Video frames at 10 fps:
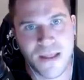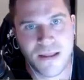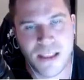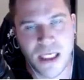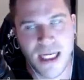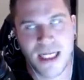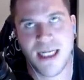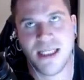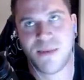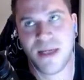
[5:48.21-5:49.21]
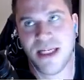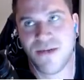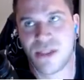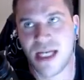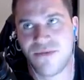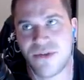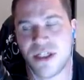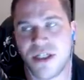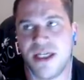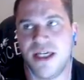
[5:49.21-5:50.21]
So let, let's play devil's
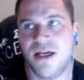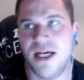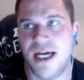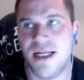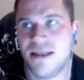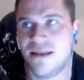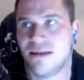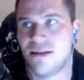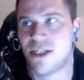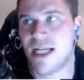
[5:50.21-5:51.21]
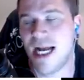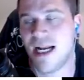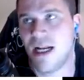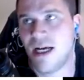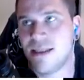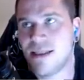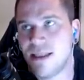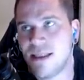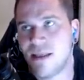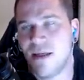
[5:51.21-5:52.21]
advocate here and just analyze it.
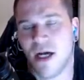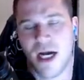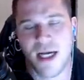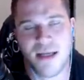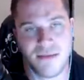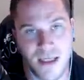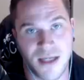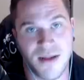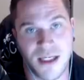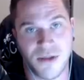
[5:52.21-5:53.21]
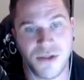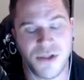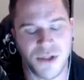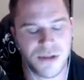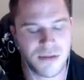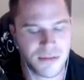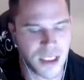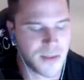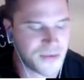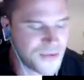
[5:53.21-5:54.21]
Because, like, I, I think it looks good.
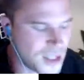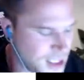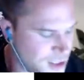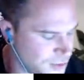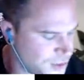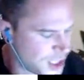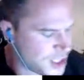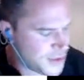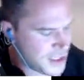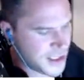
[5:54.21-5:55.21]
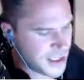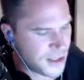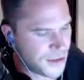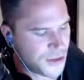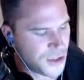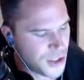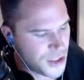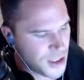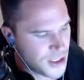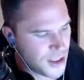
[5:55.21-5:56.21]
Don't get me wrong. I do genuinely think it looks good.
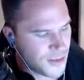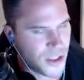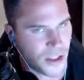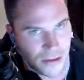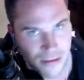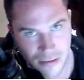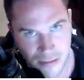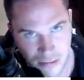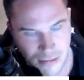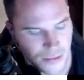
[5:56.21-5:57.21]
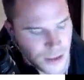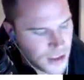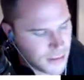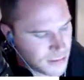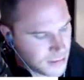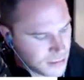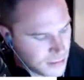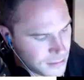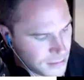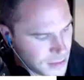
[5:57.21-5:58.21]
I'm not, you know,
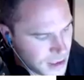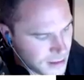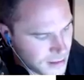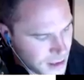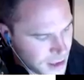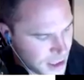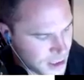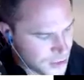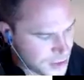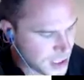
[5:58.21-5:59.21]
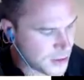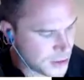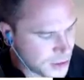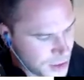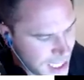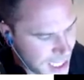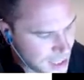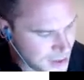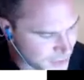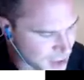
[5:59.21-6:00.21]
I, I do think it looks good.
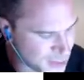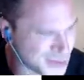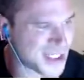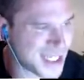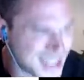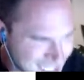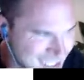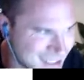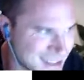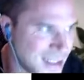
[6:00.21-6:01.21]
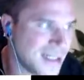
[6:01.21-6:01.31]
However, I will say this.